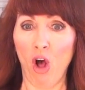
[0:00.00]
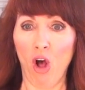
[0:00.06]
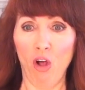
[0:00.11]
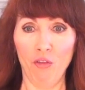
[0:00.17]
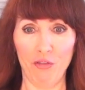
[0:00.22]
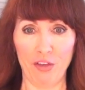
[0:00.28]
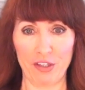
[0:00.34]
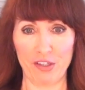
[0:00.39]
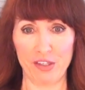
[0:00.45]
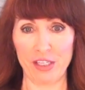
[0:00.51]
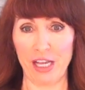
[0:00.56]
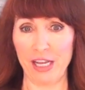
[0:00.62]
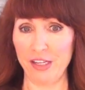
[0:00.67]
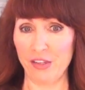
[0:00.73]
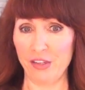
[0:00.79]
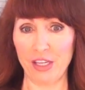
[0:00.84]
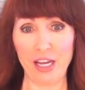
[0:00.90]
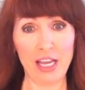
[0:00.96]
all fixed
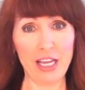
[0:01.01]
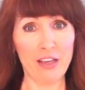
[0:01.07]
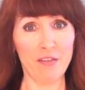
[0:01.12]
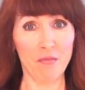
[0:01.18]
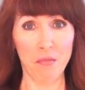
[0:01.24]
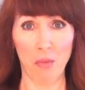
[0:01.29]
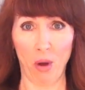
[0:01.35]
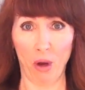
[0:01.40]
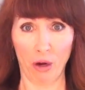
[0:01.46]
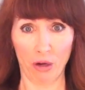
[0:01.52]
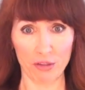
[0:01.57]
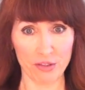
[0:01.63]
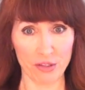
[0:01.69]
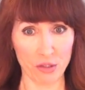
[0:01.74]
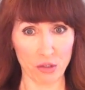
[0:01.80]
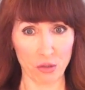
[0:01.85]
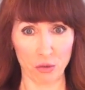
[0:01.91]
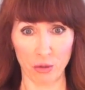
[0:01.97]
signs. And I have
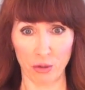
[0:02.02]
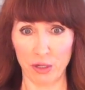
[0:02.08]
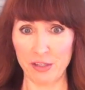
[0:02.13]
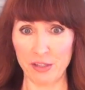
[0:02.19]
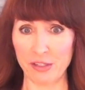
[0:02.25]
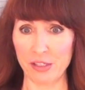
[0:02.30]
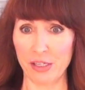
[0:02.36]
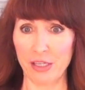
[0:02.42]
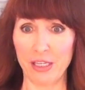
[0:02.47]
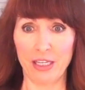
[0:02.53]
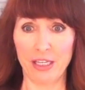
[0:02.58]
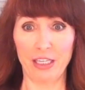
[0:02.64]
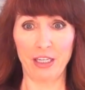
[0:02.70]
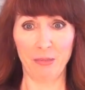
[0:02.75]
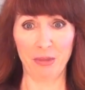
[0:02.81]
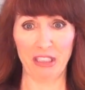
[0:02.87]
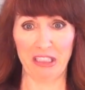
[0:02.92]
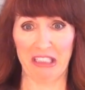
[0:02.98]
Mars in Taurus,
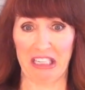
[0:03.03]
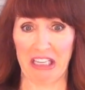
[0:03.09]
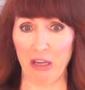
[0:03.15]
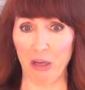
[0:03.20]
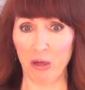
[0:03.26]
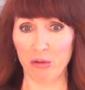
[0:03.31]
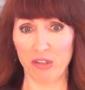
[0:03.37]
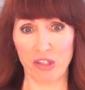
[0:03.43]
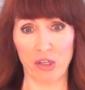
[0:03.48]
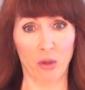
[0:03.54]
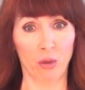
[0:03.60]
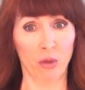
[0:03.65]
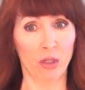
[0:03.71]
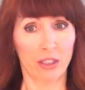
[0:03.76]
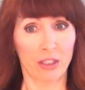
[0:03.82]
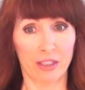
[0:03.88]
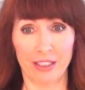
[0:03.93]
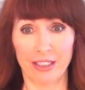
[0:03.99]
and I'm a Leo,
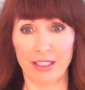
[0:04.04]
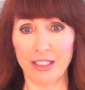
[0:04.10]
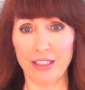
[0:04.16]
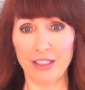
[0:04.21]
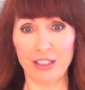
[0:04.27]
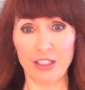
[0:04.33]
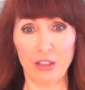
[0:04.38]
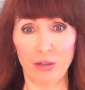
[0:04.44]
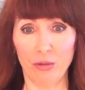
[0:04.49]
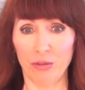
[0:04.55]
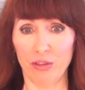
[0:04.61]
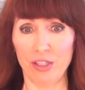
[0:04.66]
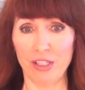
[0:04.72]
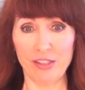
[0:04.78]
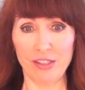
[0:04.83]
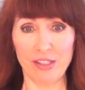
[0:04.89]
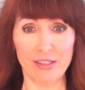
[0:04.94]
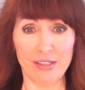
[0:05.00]
so,
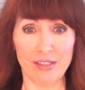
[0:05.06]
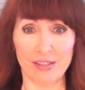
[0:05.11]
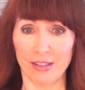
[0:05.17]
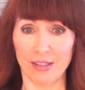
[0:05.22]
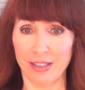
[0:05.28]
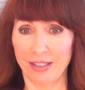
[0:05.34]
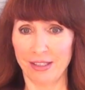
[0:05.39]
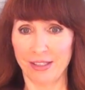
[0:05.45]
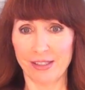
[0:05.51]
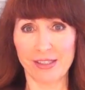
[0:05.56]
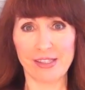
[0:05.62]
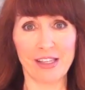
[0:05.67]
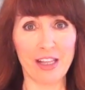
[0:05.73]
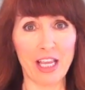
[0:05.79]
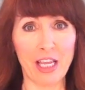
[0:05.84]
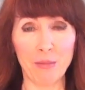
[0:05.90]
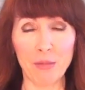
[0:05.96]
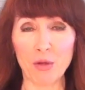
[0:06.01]
this is
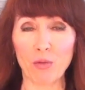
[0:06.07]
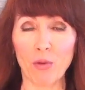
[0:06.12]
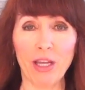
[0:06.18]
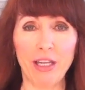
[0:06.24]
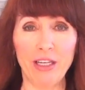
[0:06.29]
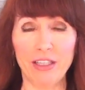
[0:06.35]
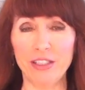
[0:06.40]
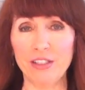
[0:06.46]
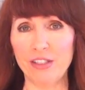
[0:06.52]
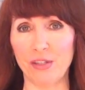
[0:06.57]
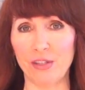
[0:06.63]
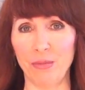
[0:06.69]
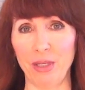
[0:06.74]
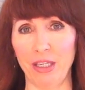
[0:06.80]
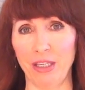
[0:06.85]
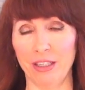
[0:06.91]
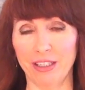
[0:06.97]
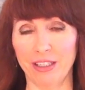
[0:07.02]
slamming right into
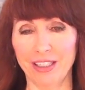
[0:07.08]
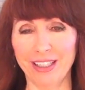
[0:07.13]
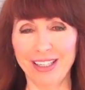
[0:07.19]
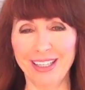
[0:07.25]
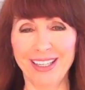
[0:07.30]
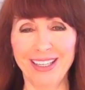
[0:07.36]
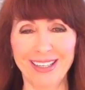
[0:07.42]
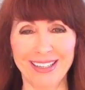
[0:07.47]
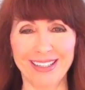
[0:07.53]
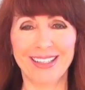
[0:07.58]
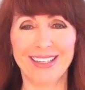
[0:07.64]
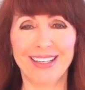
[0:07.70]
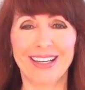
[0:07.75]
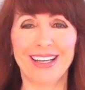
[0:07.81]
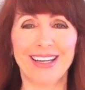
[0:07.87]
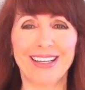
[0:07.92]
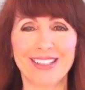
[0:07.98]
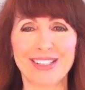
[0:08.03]
me.
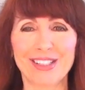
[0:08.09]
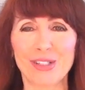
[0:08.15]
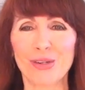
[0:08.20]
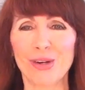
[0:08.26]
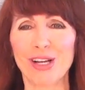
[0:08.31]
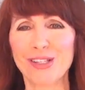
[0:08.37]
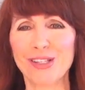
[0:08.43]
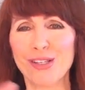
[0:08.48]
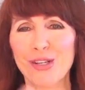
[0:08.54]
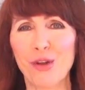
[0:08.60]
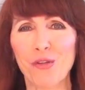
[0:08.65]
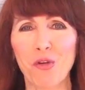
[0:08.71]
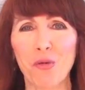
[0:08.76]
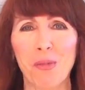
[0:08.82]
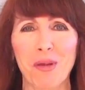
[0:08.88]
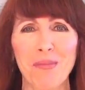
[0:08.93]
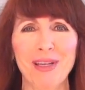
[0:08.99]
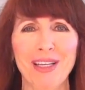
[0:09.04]
And it's crossing
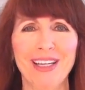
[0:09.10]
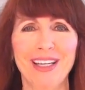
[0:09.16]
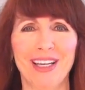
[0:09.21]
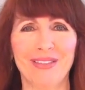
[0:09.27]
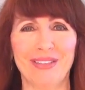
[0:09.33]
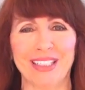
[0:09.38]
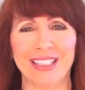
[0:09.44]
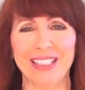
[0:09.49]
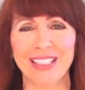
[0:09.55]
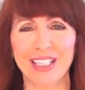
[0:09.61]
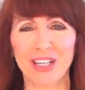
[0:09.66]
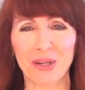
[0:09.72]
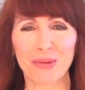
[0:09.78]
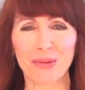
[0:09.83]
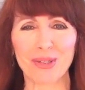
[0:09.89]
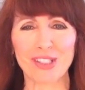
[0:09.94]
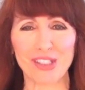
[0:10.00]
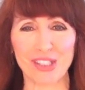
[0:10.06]
over my midheaven,
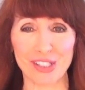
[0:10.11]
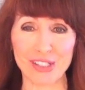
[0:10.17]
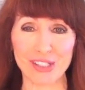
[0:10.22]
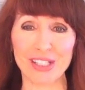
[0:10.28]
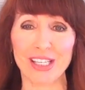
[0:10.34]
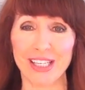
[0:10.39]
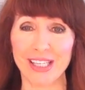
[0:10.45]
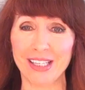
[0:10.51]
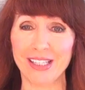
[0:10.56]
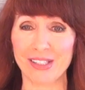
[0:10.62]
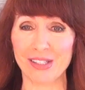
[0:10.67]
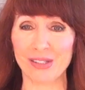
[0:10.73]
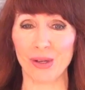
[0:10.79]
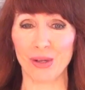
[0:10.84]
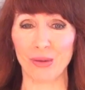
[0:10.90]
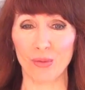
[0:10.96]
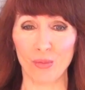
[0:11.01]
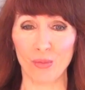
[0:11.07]
which
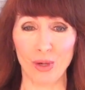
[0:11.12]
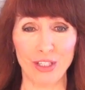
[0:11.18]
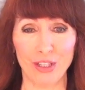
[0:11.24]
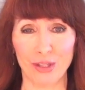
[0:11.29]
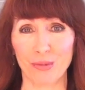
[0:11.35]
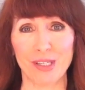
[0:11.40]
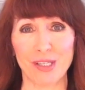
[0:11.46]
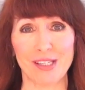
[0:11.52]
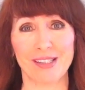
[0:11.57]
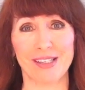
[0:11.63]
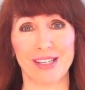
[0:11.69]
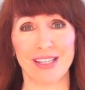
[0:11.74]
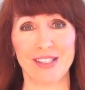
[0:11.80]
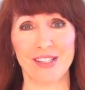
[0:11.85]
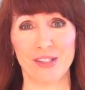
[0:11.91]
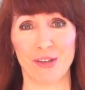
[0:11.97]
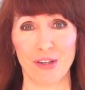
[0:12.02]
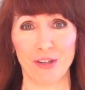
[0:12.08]
is one of the reasons
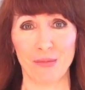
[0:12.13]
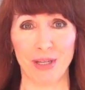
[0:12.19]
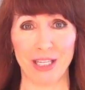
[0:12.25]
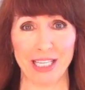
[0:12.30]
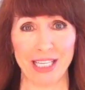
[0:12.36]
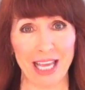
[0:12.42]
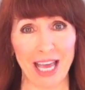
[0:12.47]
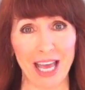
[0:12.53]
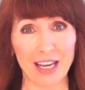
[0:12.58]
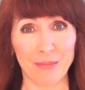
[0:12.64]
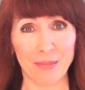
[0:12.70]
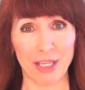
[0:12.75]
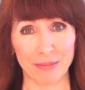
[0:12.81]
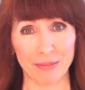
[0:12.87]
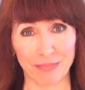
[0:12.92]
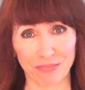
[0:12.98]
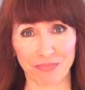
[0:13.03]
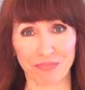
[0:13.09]
I started my
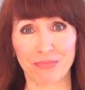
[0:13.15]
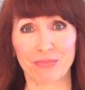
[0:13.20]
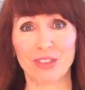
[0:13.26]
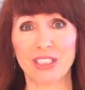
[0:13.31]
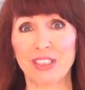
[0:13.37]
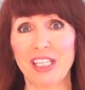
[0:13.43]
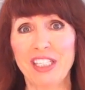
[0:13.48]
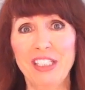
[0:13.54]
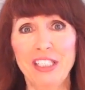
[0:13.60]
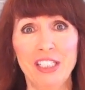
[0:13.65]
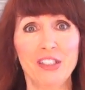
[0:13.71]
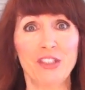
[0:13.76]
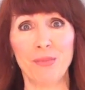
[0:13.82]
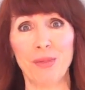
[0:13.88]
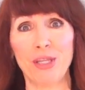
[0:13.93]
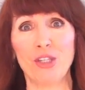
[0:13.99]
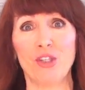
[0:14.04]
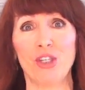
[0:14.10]
academy, because I needed
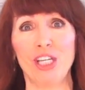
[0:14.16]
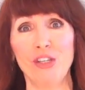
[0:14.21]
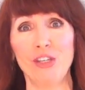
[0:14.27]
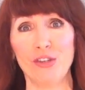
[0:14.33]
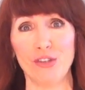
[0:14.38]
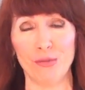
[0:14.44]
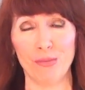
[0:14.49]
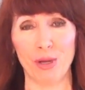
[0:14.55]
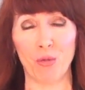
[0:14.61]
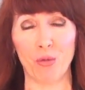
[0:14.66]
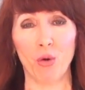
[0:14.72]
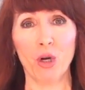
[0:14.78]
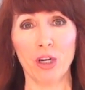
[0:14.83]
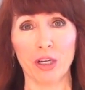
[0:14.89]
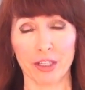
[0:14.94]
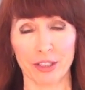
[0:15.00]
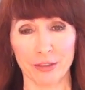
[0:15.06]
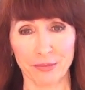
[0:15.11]
to make changes in my
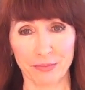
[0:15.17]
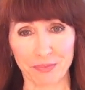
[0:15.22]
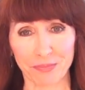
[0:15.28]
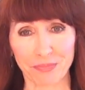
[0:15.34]
work.